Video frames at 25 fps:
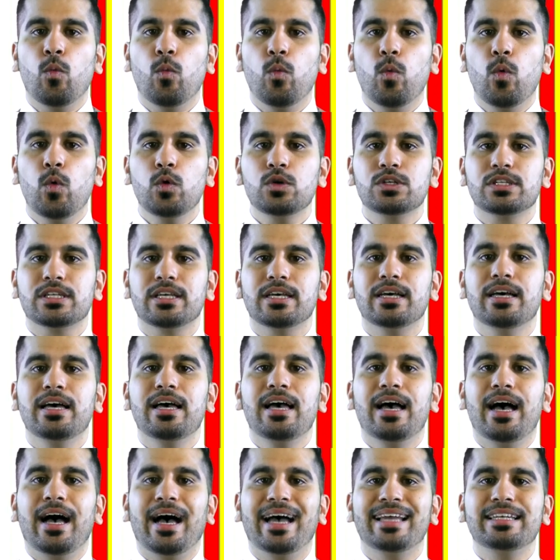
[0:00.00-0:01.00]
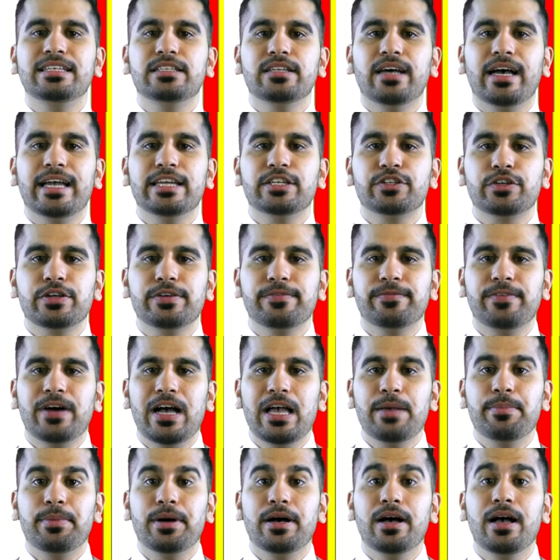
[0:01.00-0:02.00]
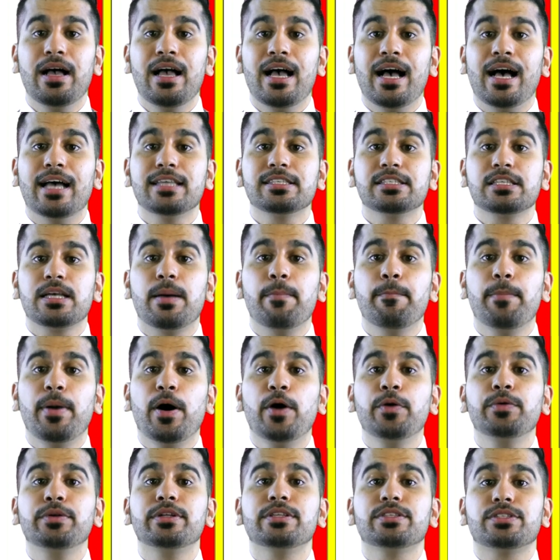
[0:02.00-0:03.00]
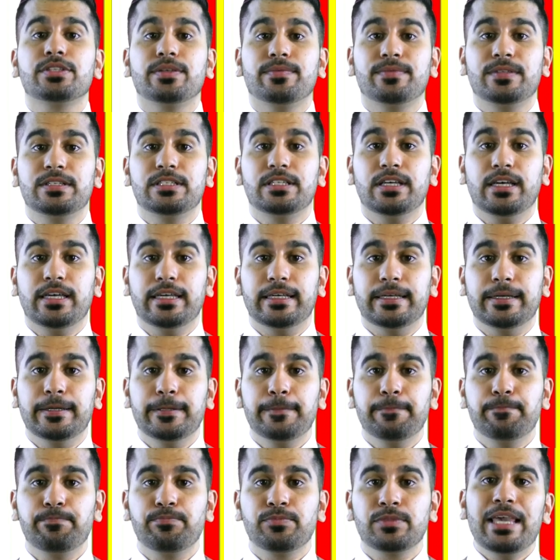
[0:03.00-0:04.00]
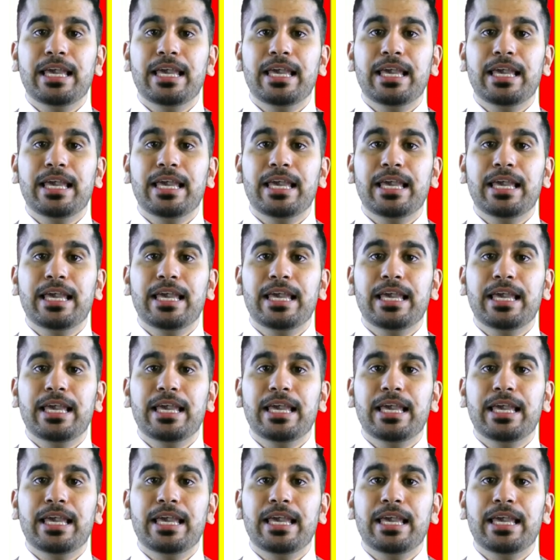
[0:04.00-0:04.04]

water, and dietary fiber as components of the diet,